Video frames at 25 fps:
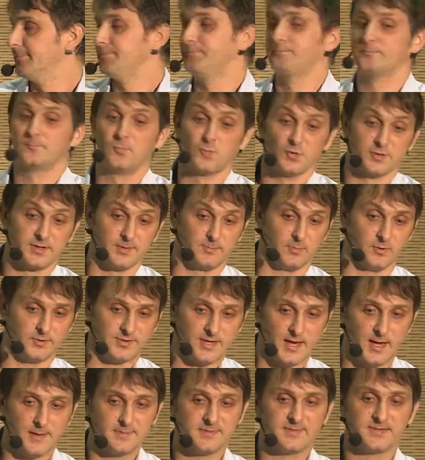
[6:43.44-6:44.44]
multiple
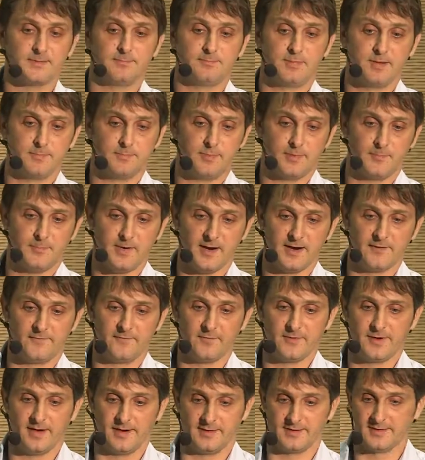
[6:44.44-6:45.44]
times and be prepared
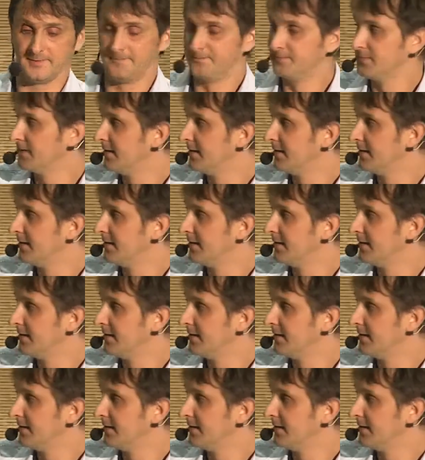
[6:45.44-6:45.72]
for that.